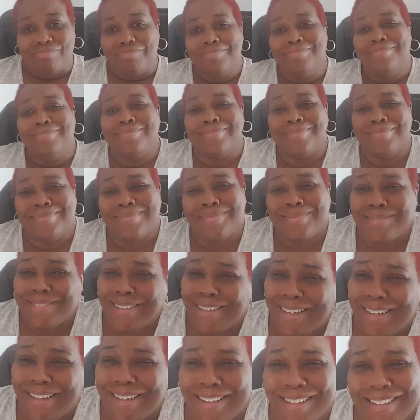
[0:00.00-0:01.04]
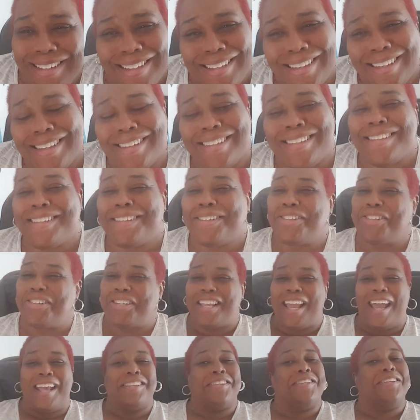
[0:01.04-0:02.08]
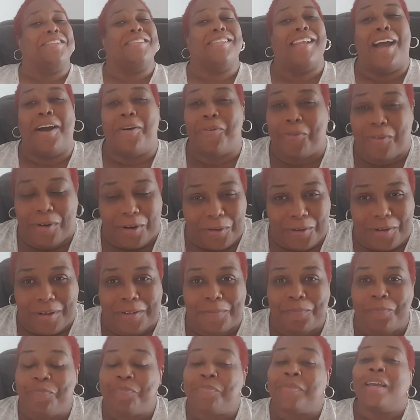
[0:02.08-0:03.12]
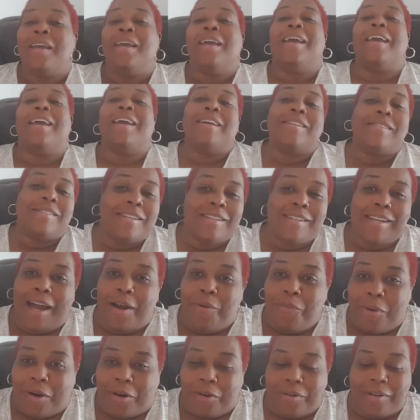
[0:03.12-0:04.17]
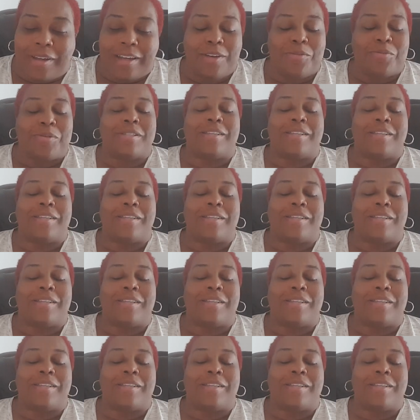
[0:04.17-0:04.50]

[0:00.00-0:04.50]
that did not work. It did not work. It